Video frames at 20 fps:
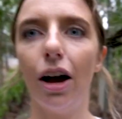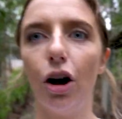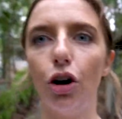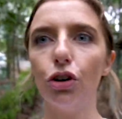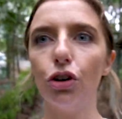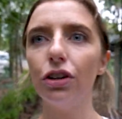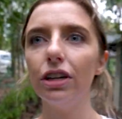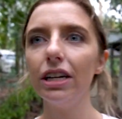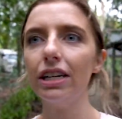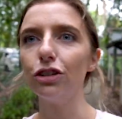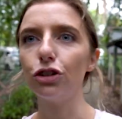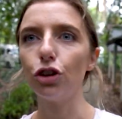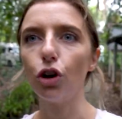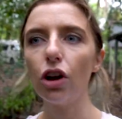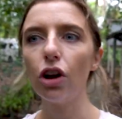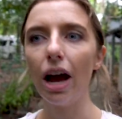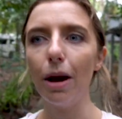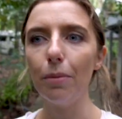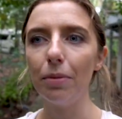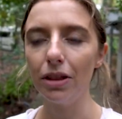Already
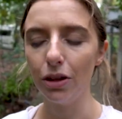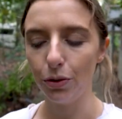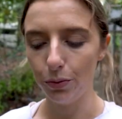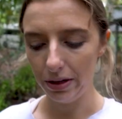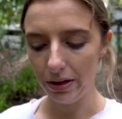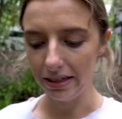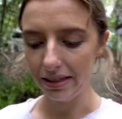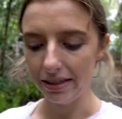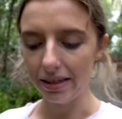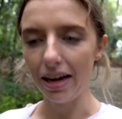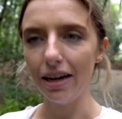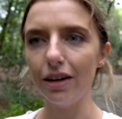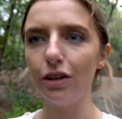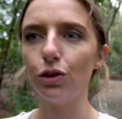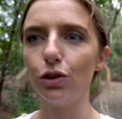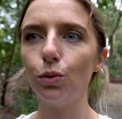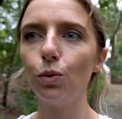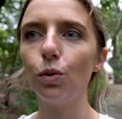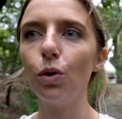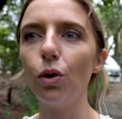so happy that we decided
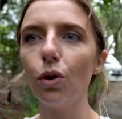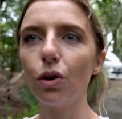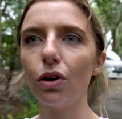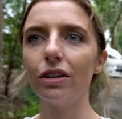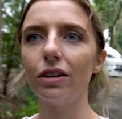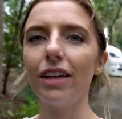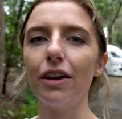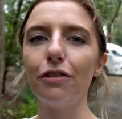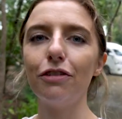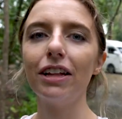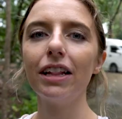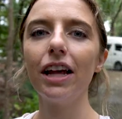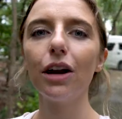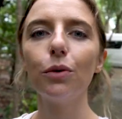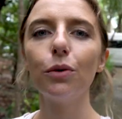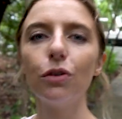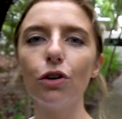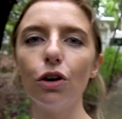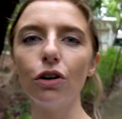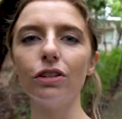to walk, because I feel like
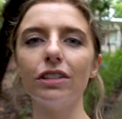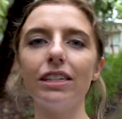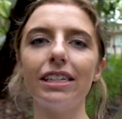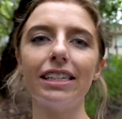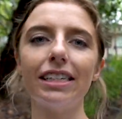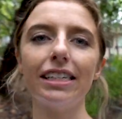we've gotten to